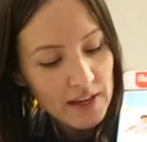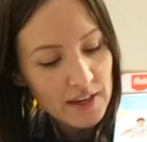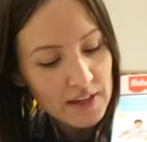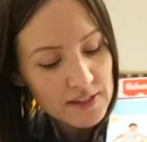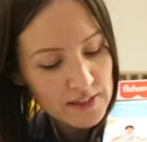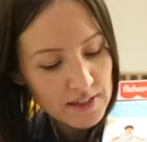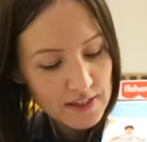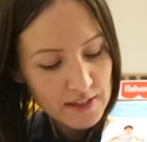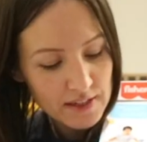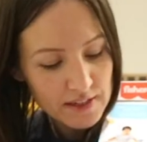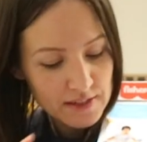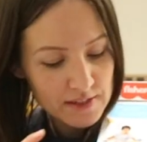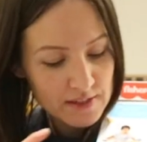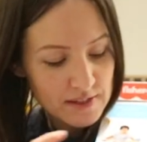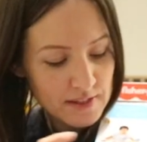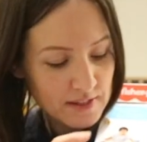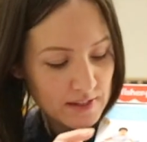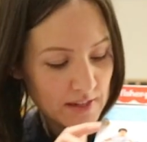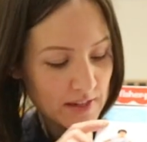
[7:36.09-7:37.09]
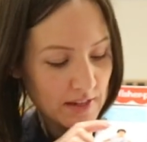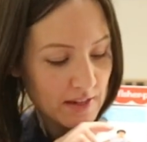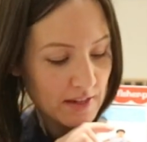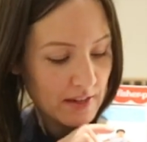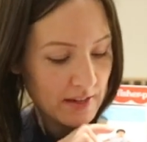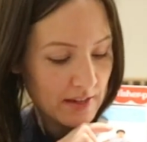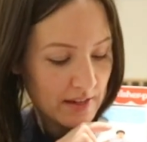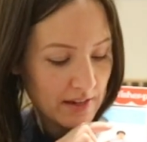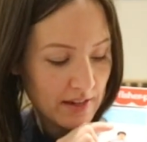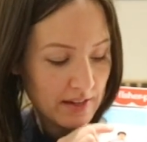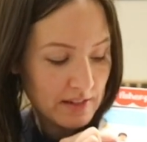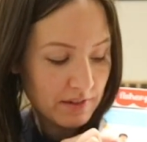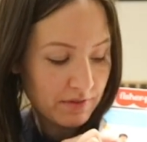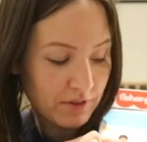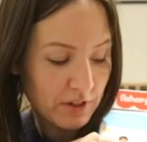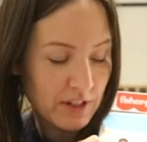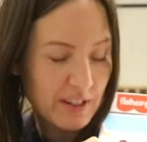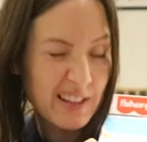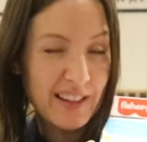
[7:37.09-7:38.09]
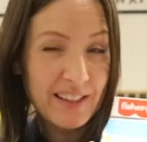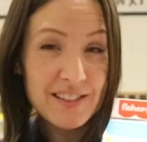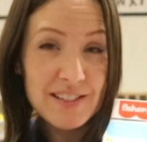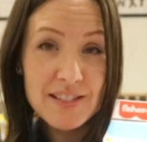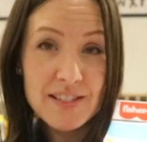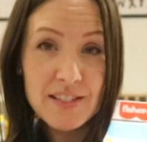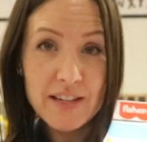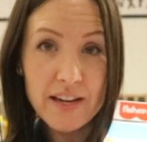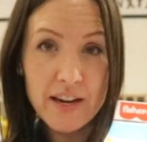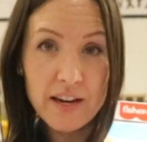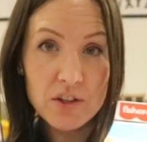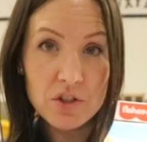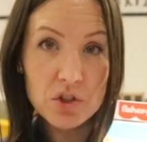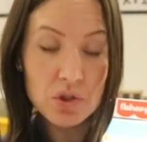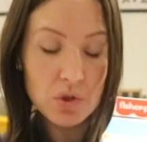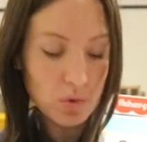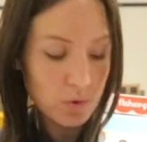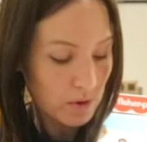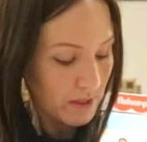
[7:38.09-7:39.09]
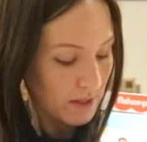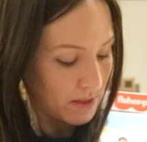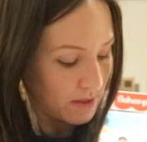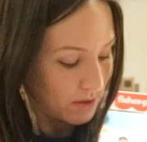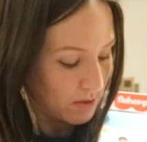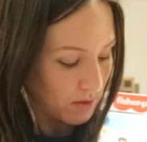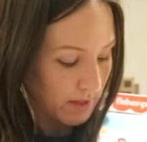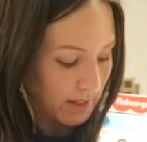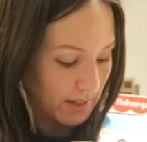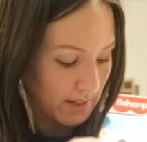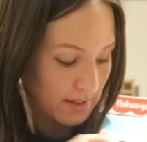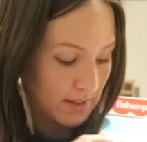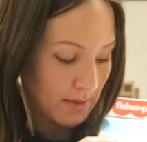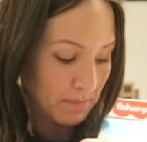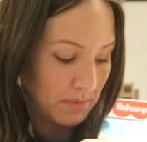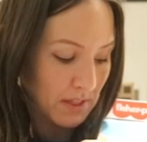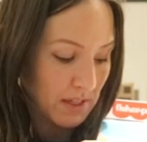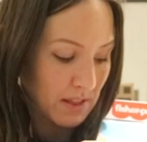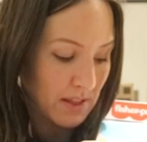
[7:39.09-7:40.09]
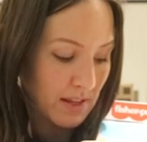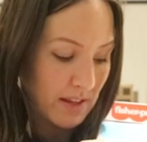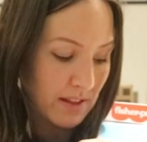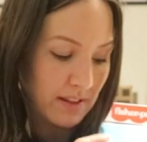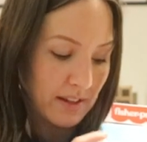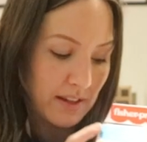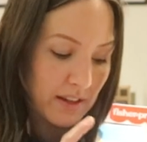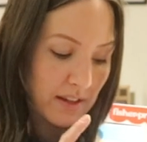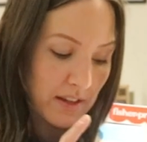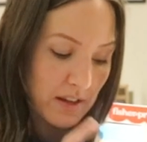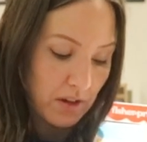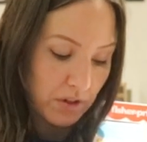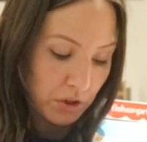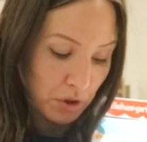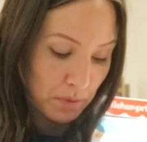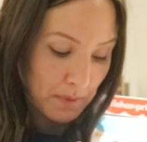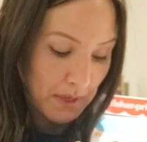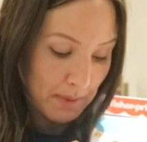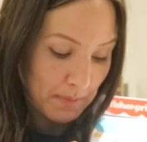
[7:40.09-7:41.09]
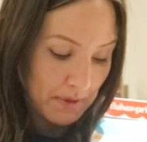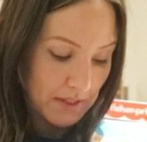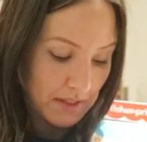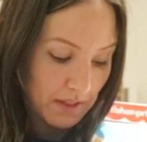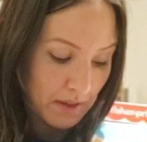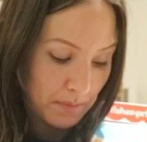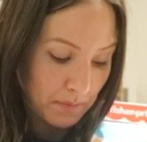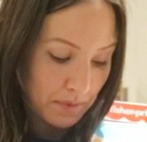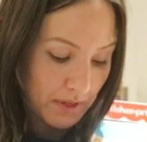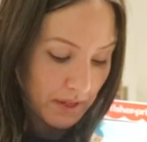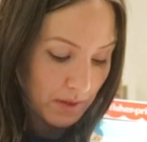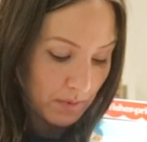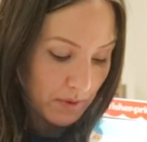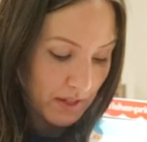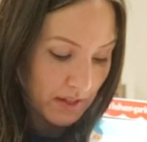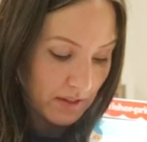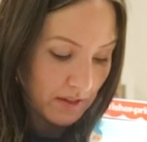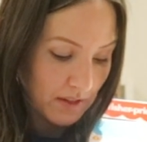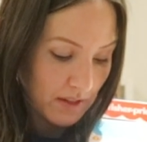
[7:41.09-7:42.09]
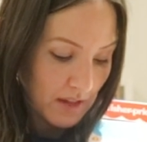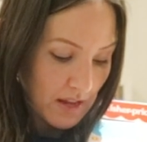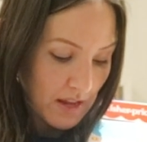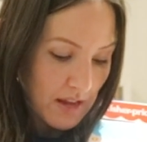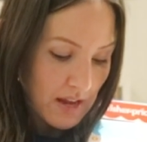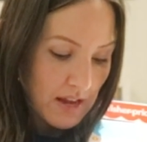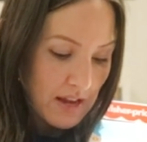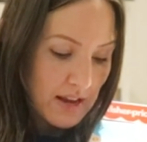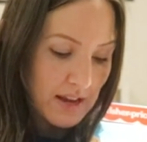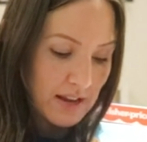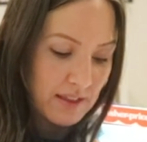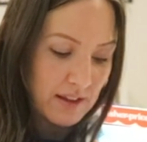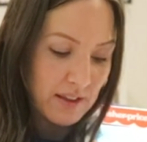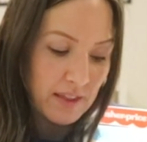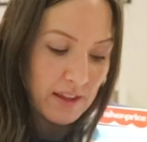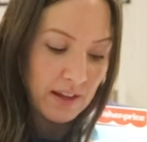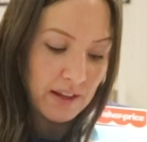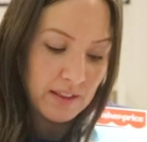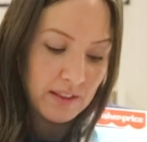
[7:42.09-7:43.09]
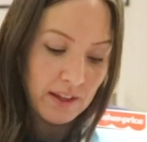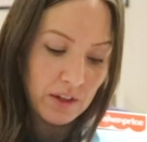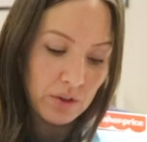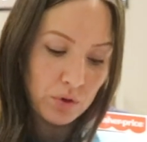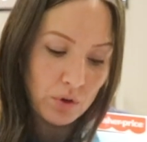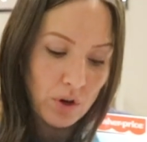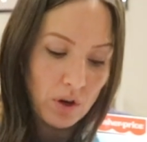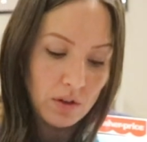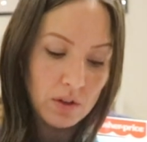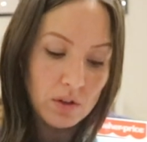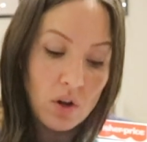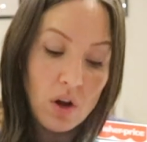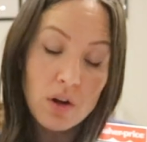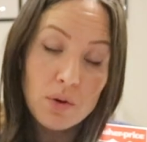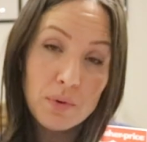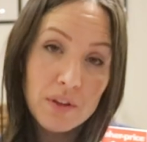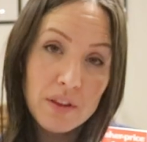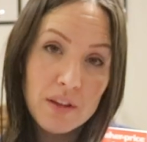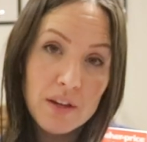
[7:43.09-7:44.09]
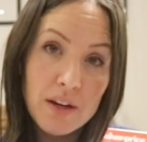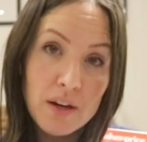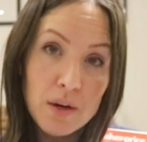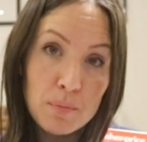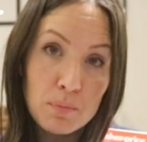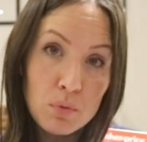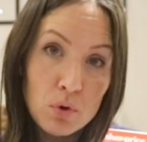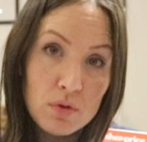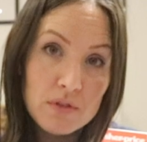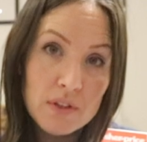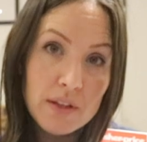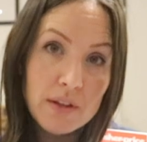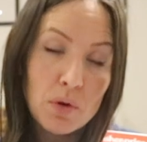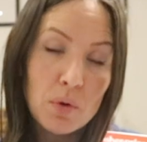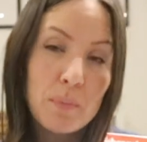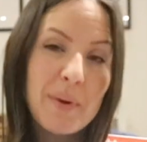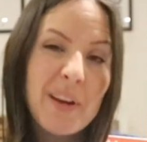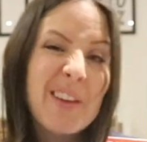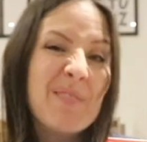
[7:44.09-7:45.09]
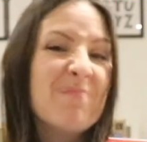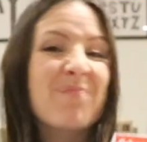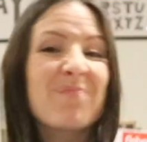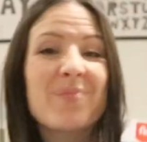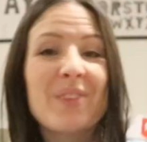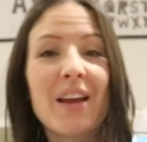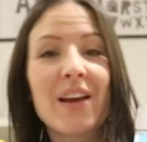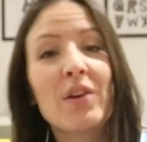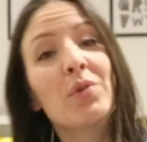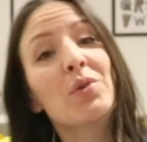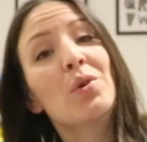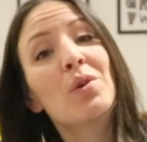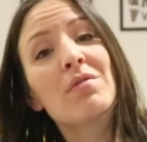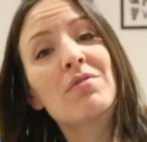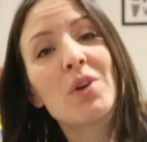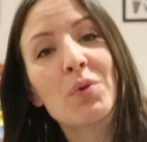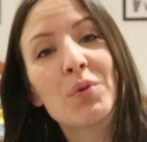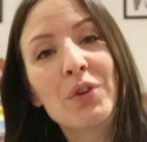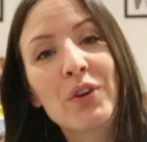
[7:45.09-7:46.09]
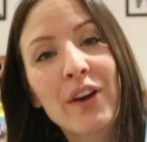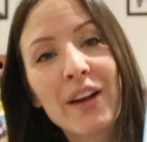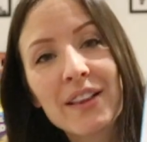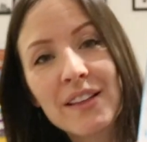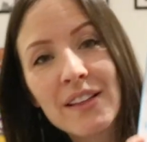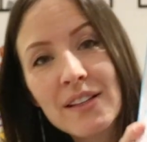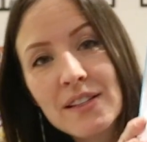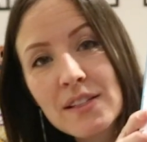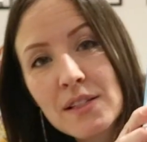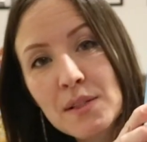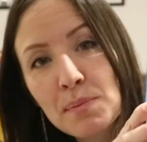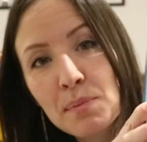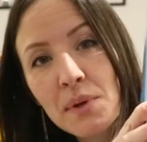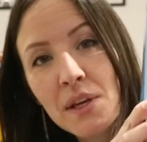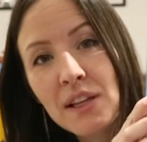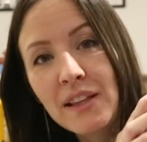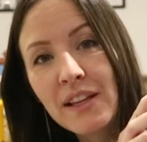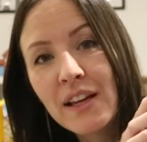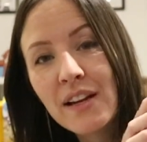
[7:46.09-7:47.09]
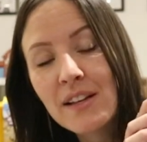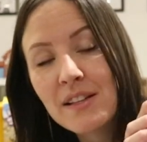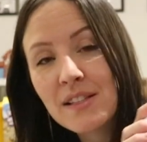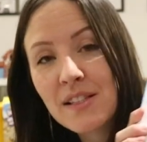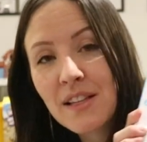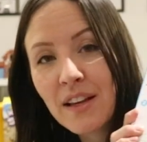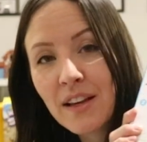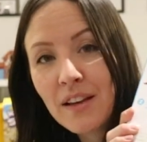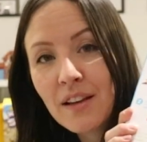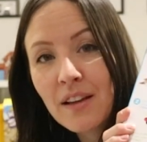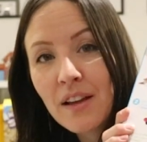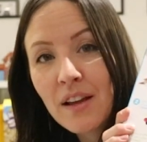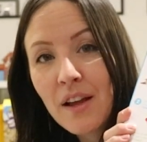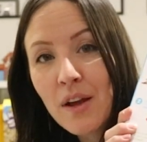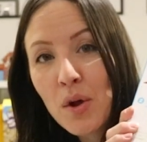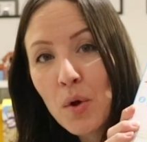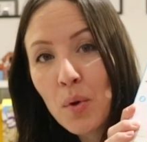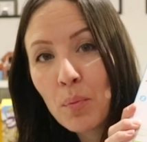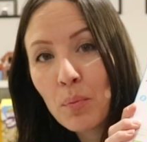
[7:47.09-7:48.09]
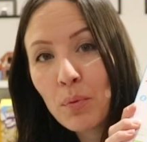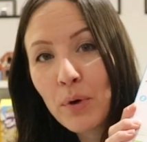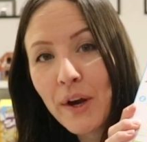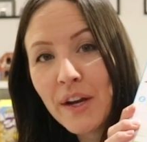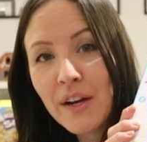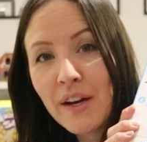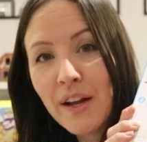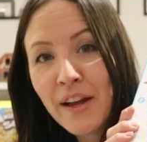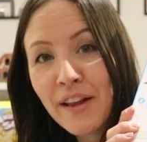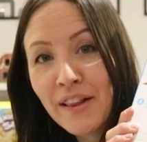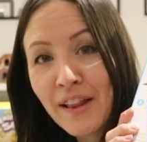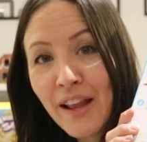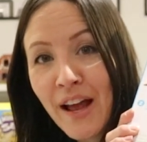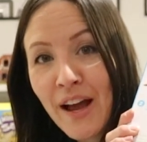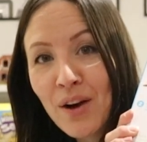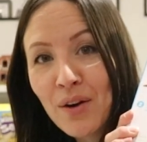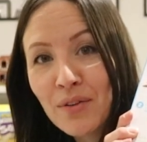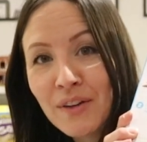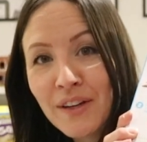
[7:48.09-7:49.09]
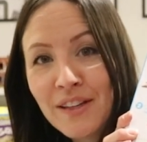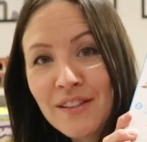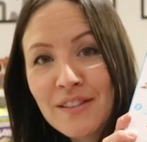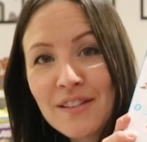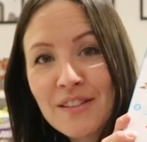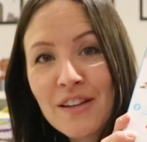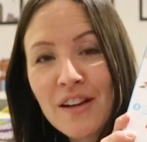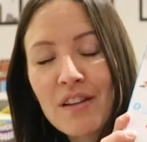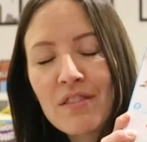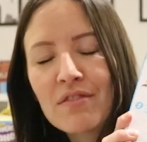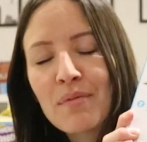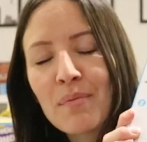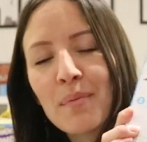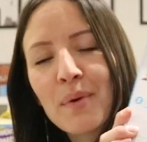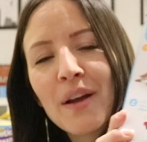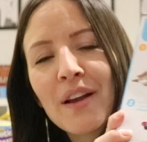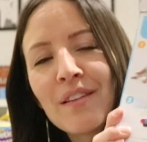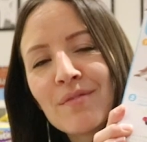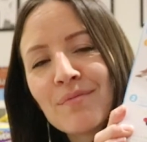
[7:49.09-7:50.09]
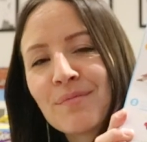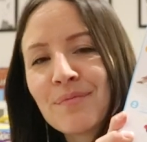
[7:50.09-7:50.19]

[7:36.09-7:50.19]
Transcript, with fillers: It is a different like stage toy. So like it's something that like younger babies can play with and then they can like crawl along with it. It moves a little bit. I don't know if I'll regret this being that it's like bright and loud and stuff, but